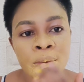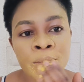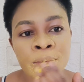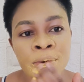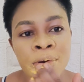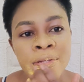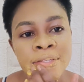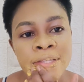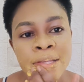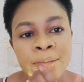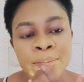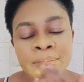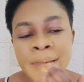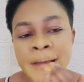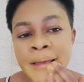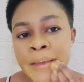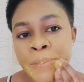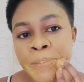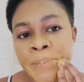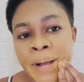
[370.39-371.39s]
both in
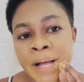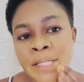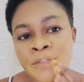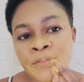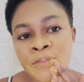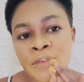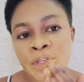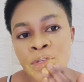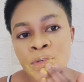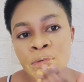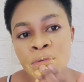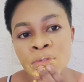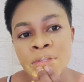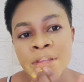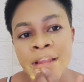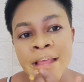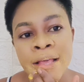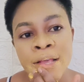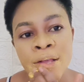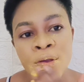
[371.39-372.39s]
my past
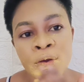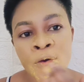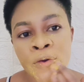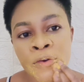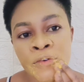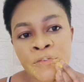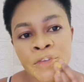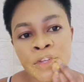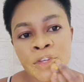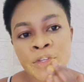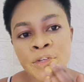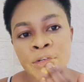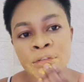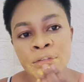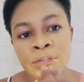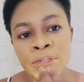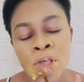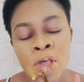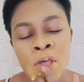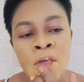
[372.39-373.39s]
videos, like old
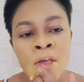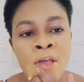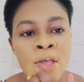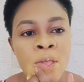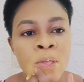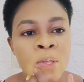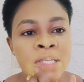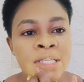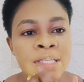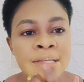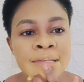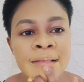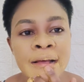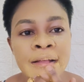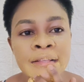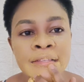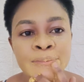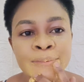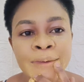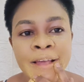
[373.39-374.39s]
videos, you see
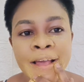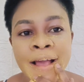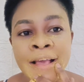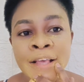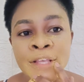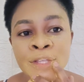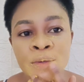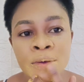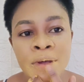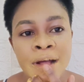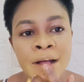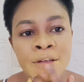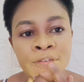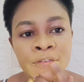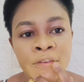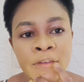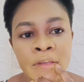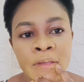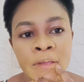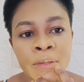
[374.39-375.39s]
that my eyes will
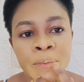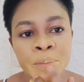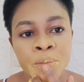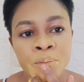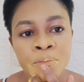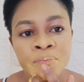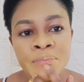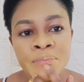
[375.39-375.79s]
have a